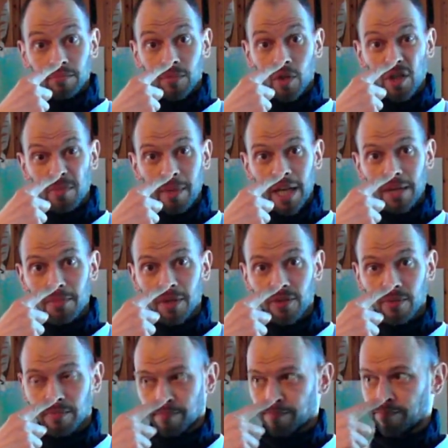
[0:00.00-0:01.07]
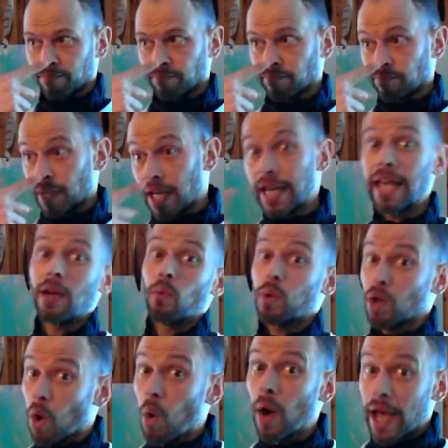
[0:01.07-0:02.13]
on your belly button. And hey, we
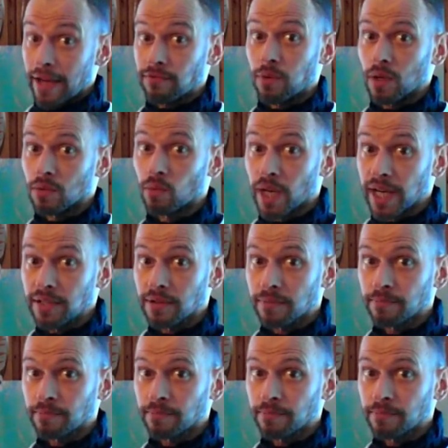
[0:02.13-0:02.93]
all have one, right?